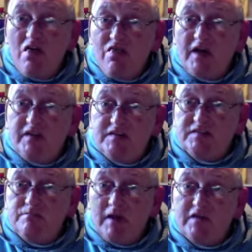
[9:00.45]
That
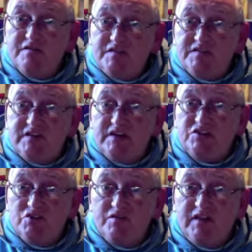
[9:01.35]
is a
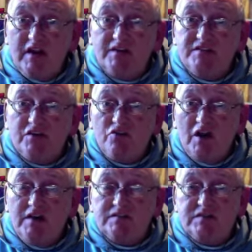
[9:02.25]
manifestation of the
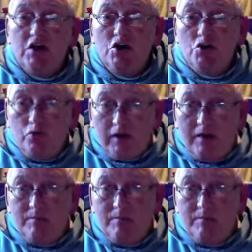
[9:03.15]
Antichrist, who came